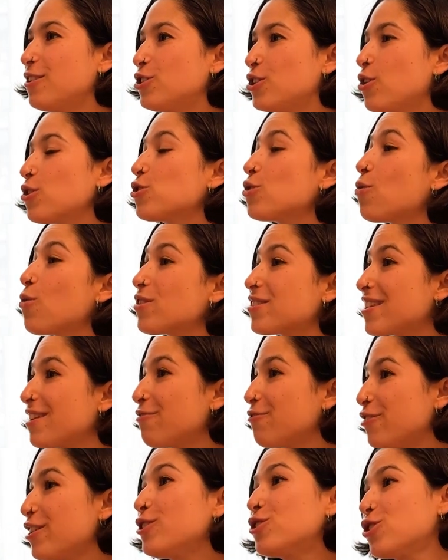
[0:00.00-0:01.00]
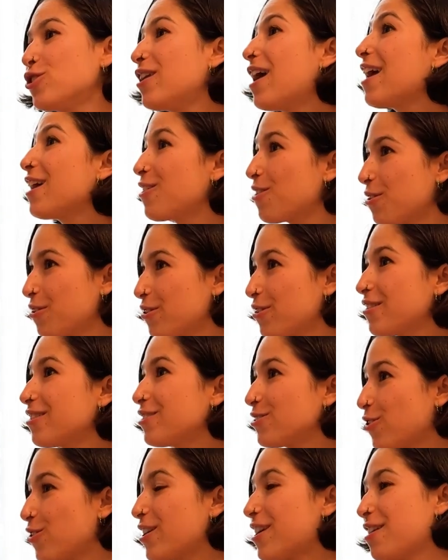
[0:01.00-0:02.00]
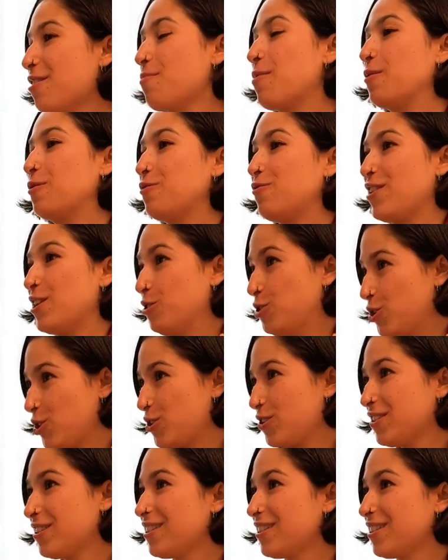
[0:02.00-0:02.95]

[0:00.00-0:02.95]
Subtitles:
she also was a fashion icon, talking about fashion.